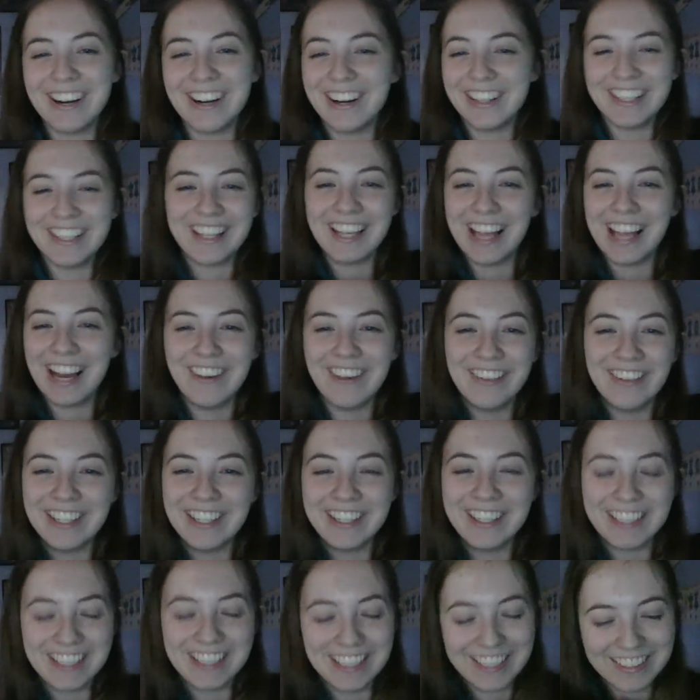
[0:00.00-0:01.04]
I'll allow it,
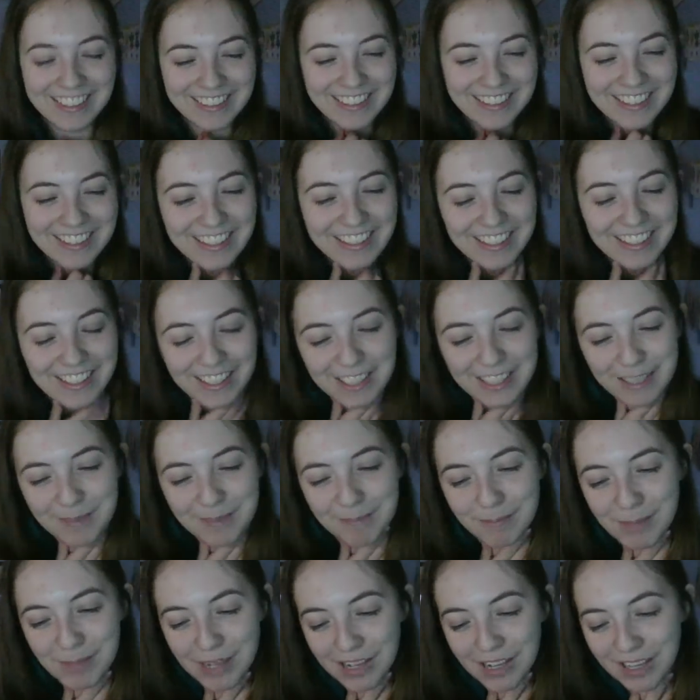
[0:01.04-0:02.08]
I guess.
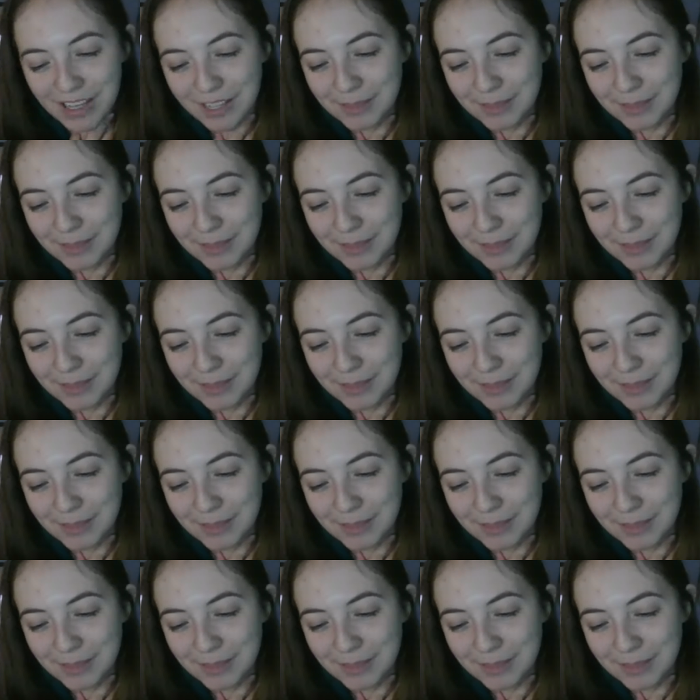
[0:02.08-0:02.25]
But,